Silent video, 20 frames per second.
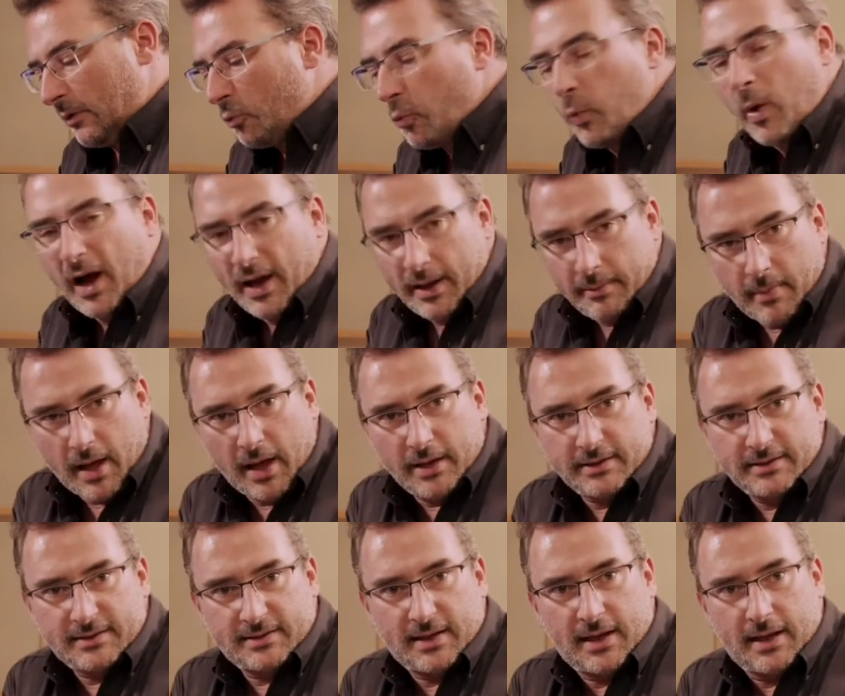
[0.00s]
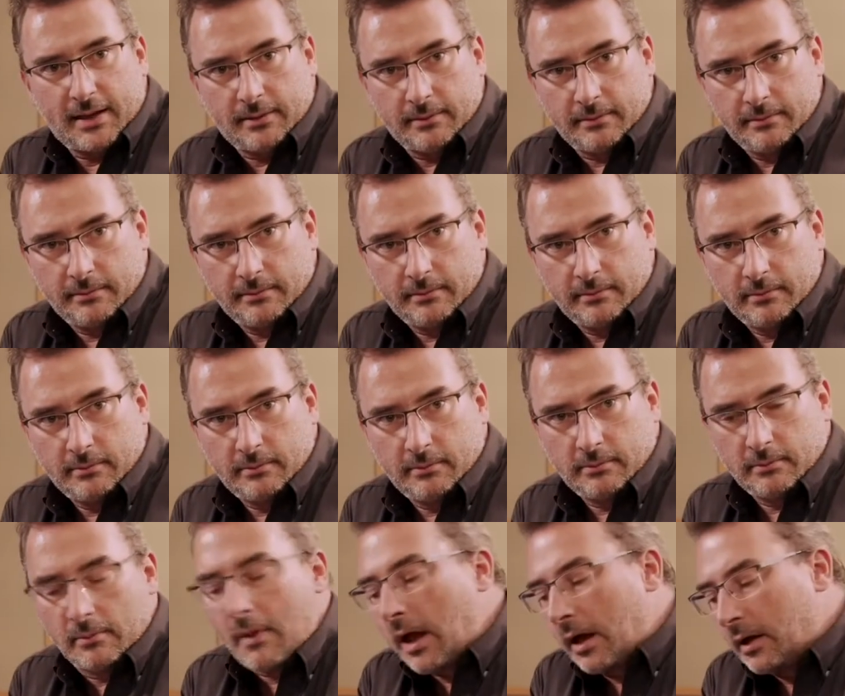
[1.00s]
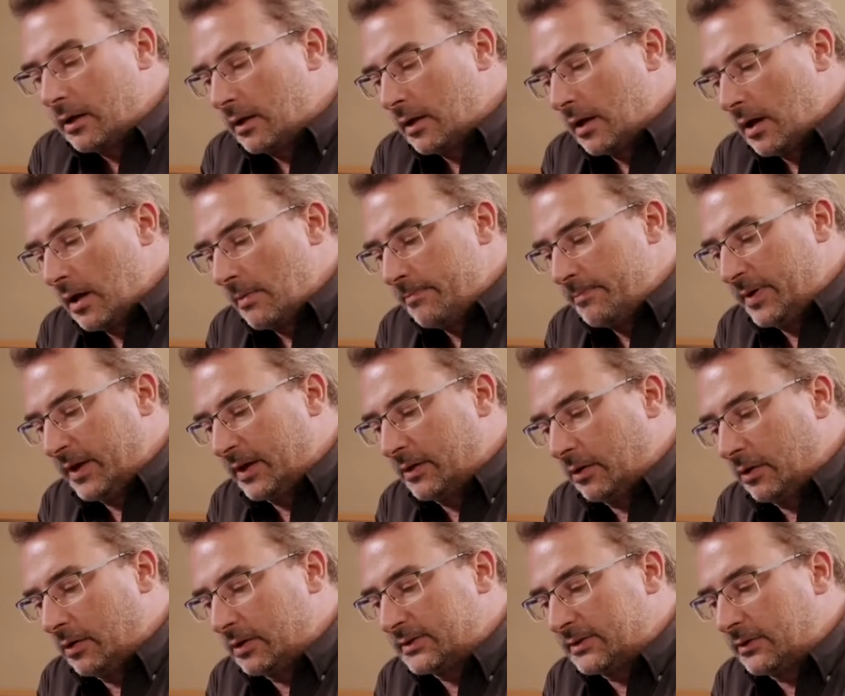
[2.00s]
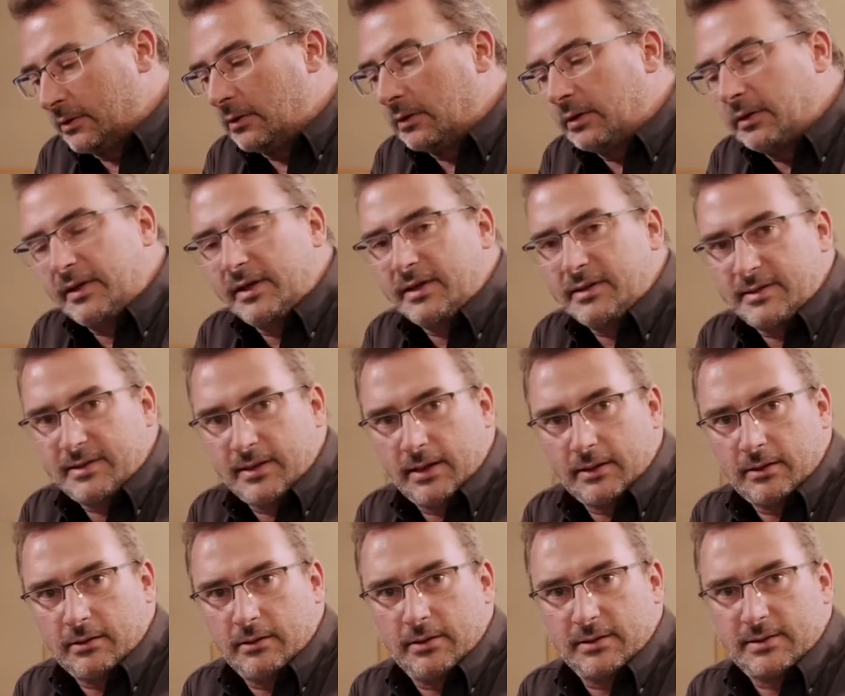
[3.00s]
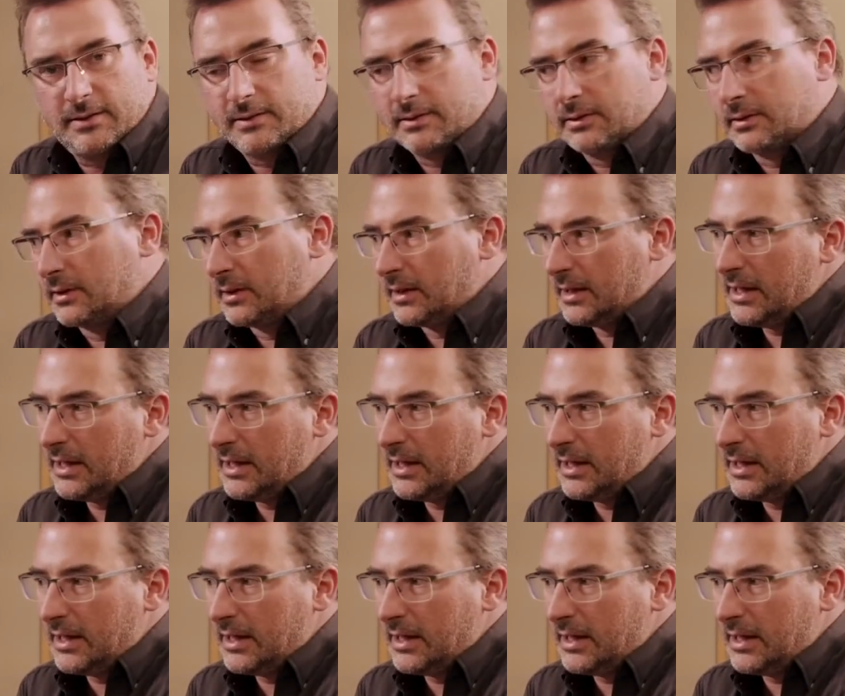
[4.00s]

Why -10? Because all these signals,